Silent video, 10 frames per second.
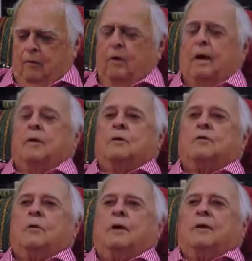When I was
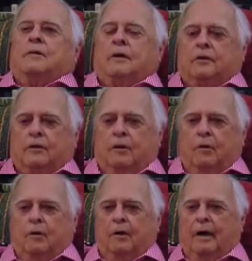12 years
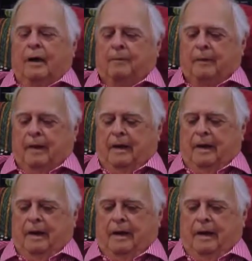old,
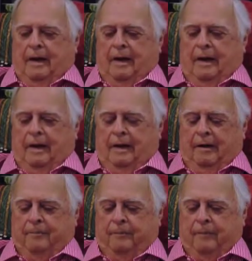I
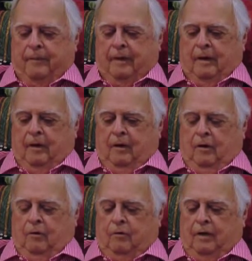uh,
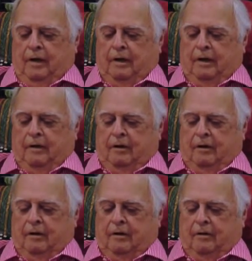read an
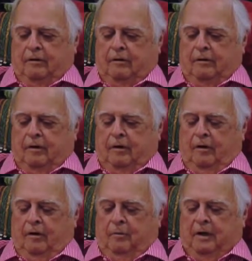article
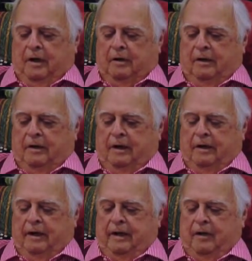about a
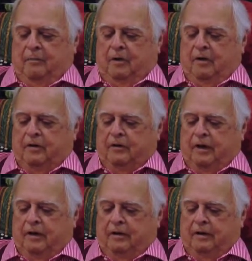lady in
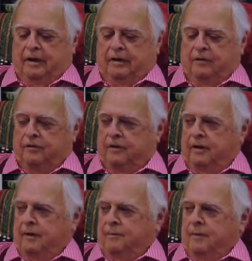Morristown,
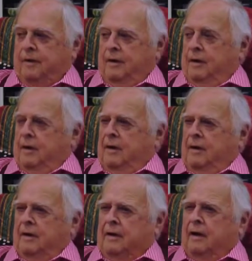Tennessee.
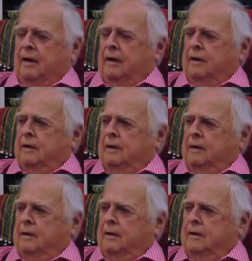God,
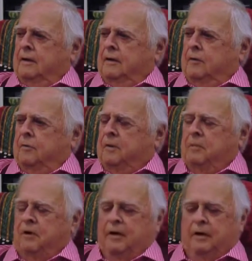your
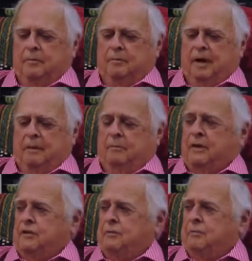memory comes back.
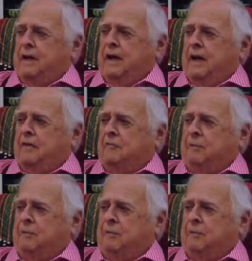Mrs. B.F.